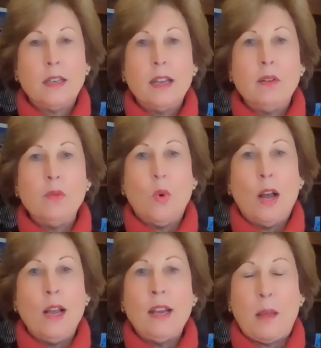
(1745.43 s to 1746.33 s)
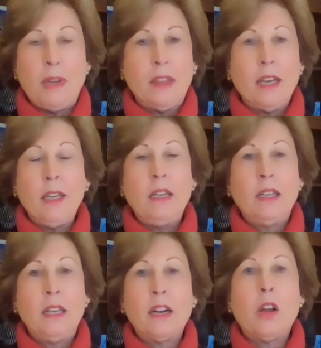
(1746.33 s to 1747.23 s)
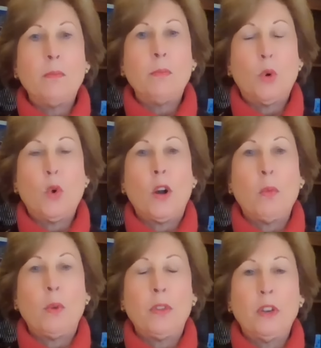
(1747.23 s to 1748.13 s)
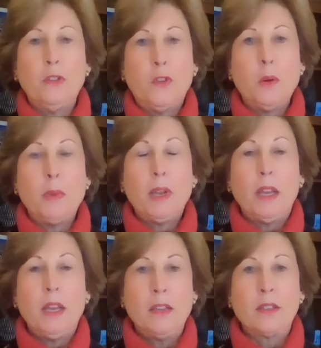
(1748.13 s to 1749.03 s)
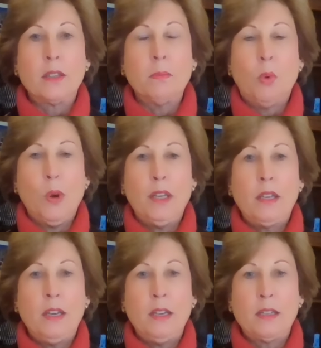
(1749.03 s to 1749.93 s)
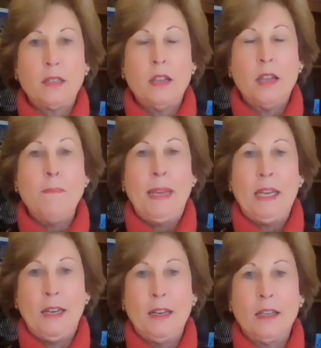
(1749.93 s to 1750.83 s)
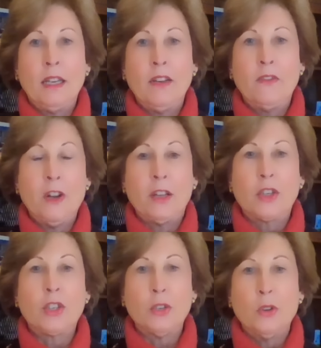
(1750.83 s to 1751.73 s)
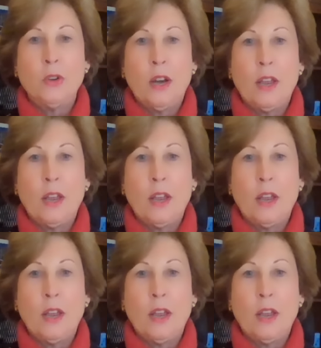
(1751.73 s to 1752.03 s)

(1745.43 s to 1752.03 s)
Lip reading: And why? I mean, they need to get on board with confirming his appointees immediately, if not sooner.